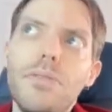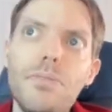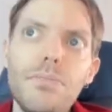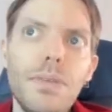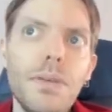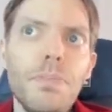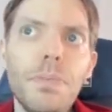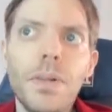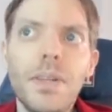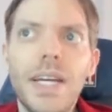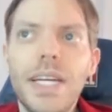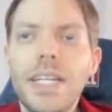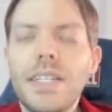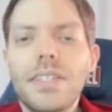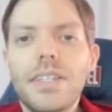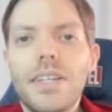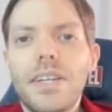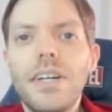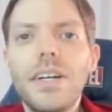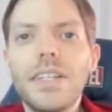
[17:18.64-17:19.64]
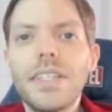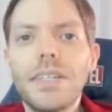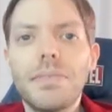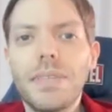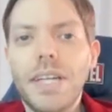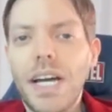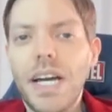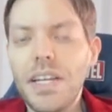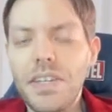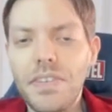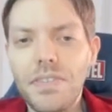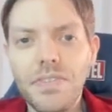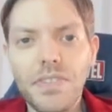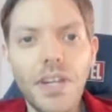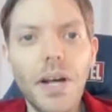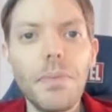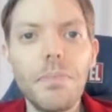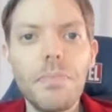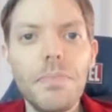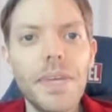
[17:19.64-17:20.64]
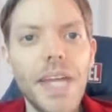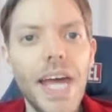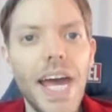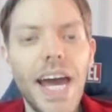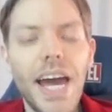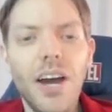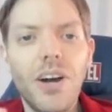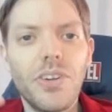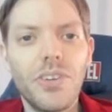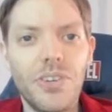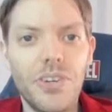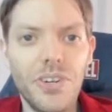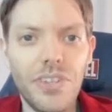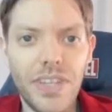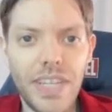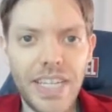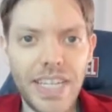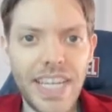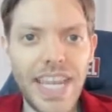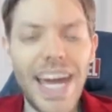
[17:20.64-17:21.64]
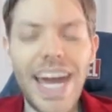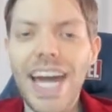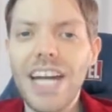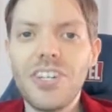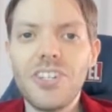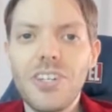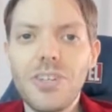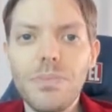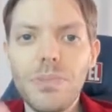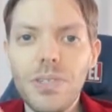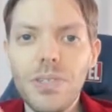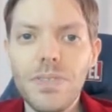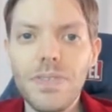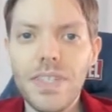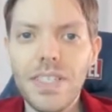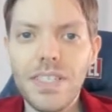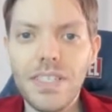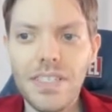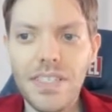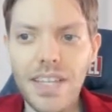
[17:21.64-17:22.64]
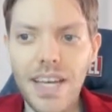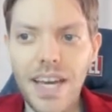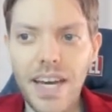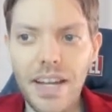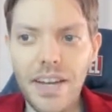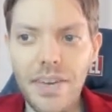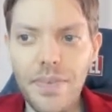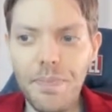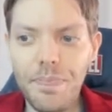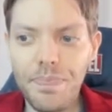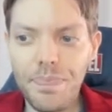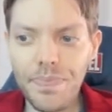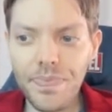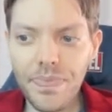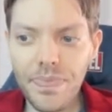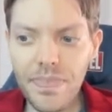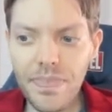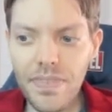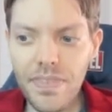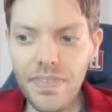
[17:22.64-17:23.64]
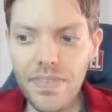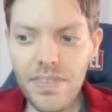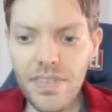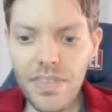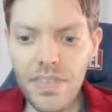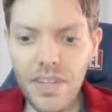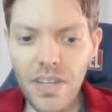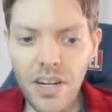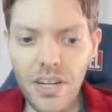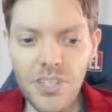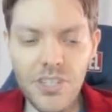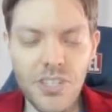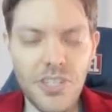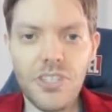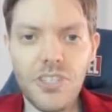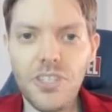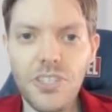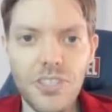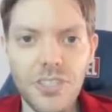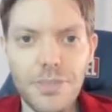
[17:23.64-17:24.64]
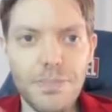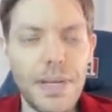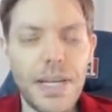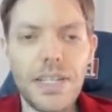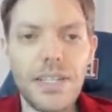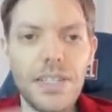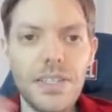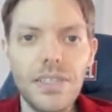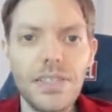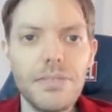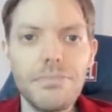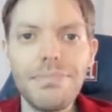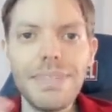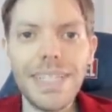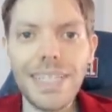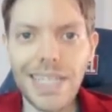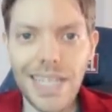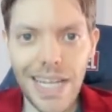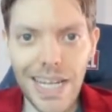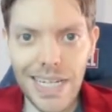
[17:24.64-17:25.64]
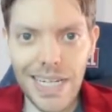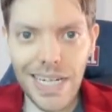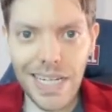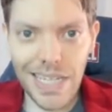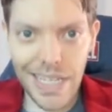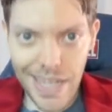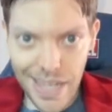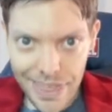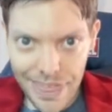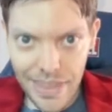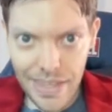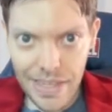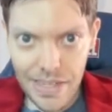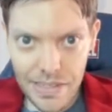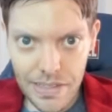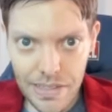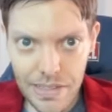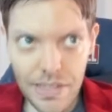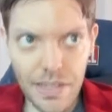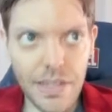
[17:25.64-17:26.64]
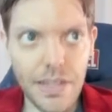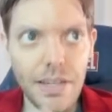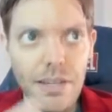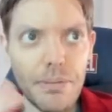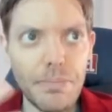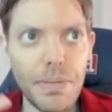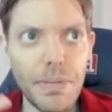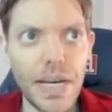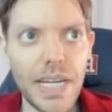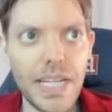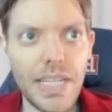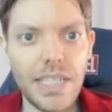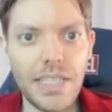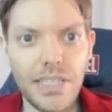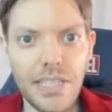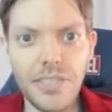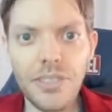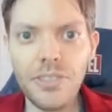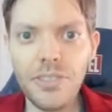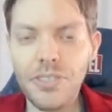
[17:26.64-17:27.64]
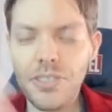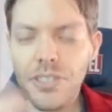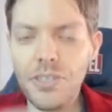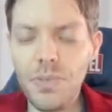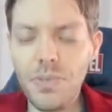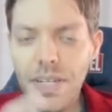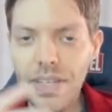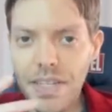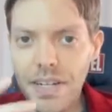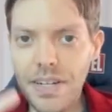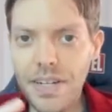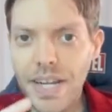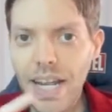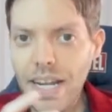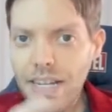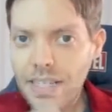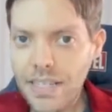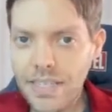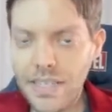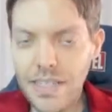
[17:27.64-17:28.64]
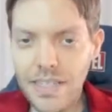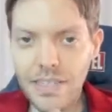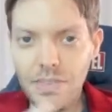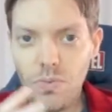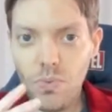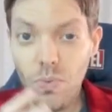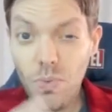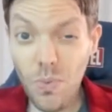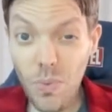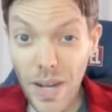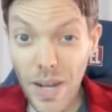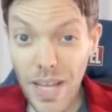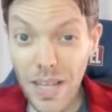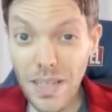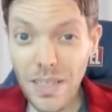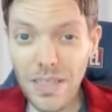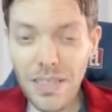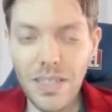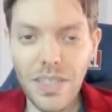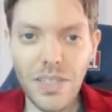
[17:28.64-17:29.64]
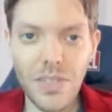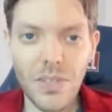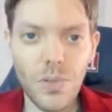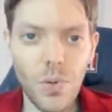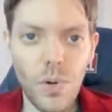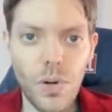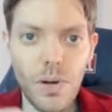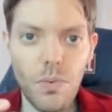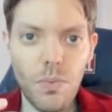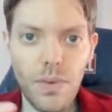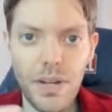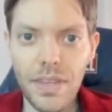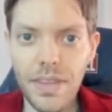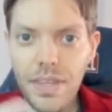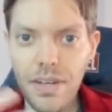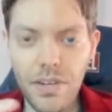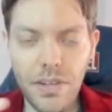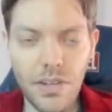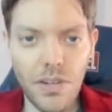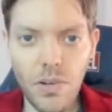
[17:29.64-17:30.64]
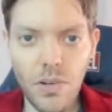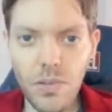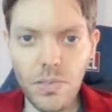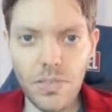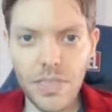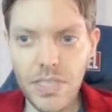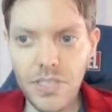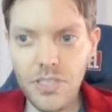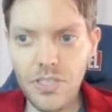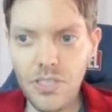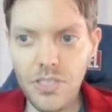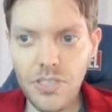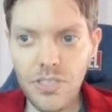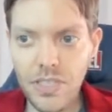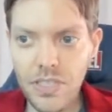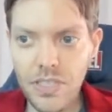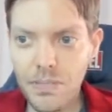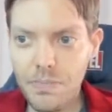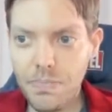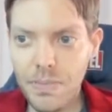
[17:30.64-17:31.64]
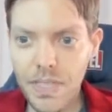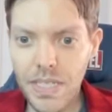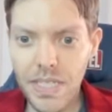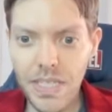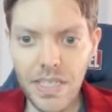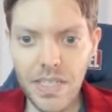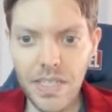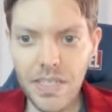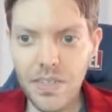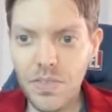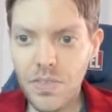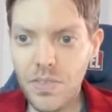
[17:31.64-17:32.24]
people like to call them kind of dumbed down or like action movies that are just all spectacle and mean kind of nothing. But those are when they're not done well or when their goal is to just be